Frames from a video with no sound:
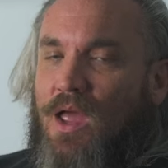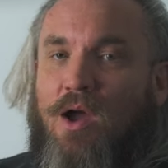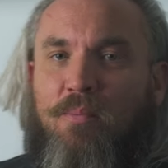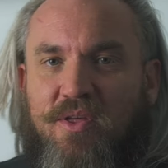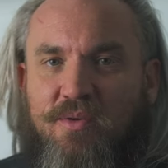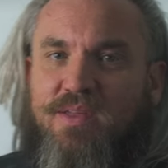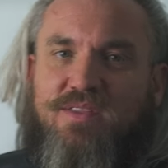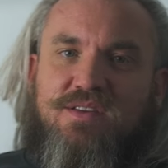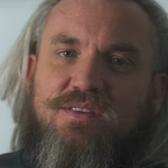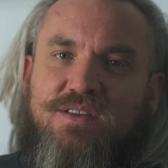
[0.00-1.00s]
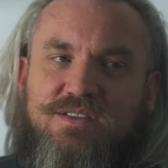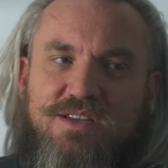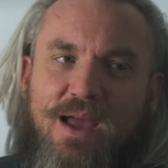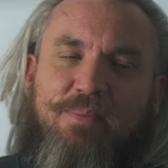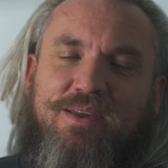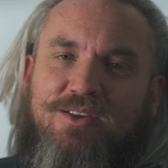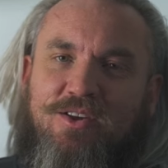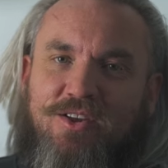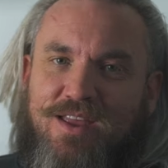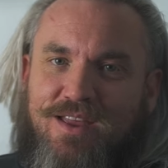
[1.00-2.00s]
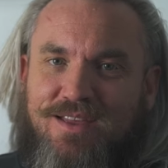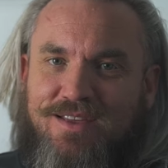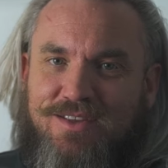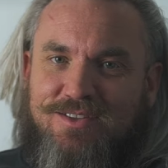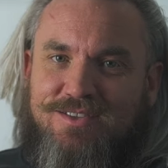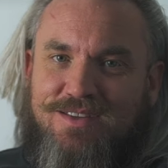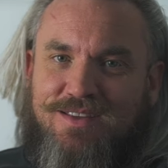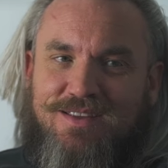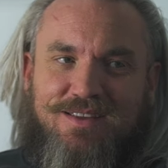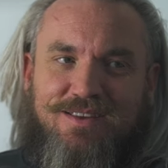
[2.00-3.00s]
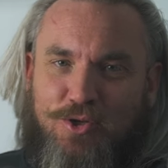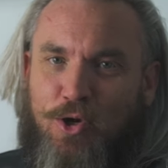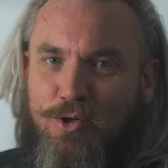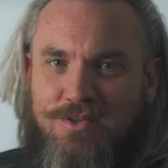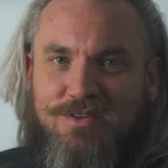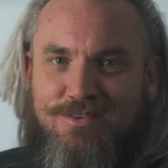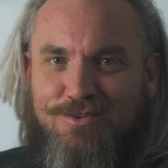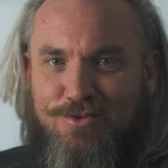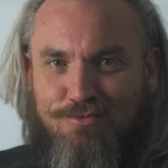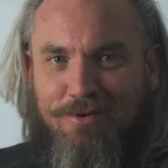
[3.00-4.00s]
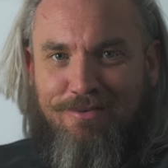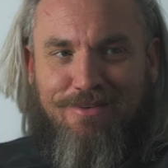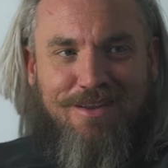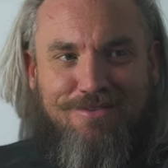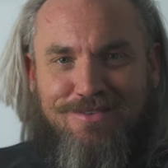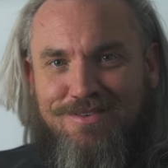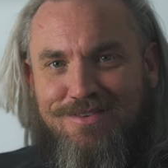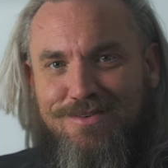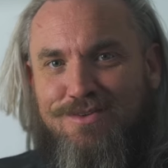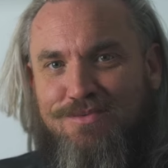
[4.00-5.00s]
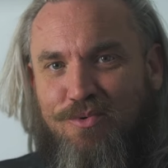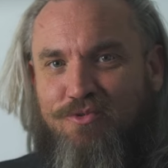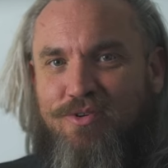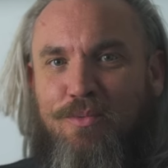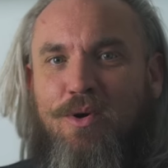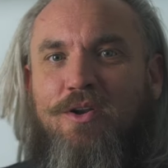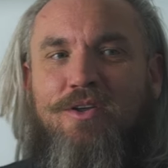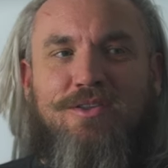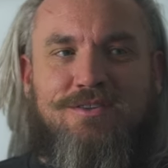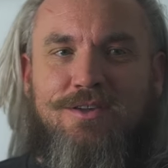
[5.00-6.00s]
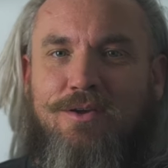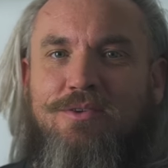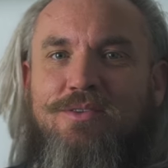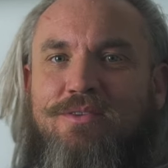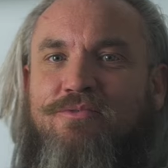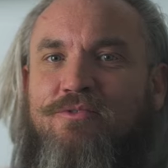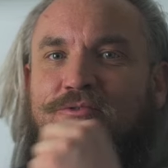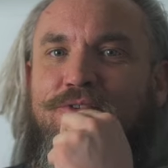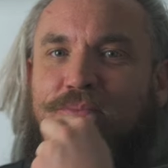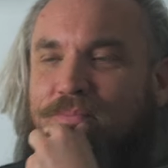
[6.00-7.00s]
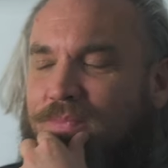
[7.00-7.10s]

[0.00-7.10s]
Oh, by the way, the, the tapping you can hear is the dogs just running around, just wondering what on earth is going on in the front room.